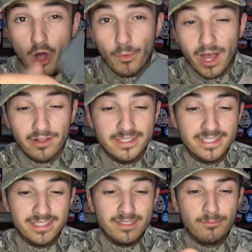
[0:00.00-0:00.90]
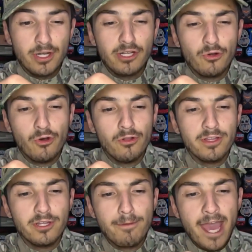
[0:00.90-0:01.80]
well. Pretty cool
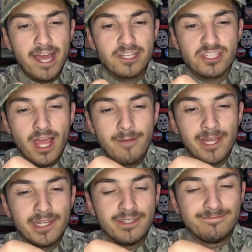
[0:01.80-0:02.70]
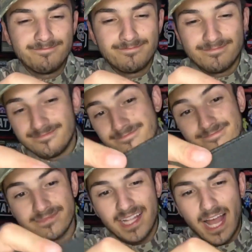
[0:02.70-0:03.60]
little patch. I mean,
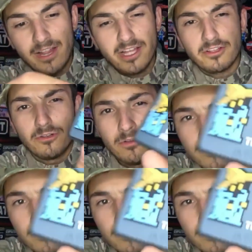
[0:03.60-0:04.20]
I like little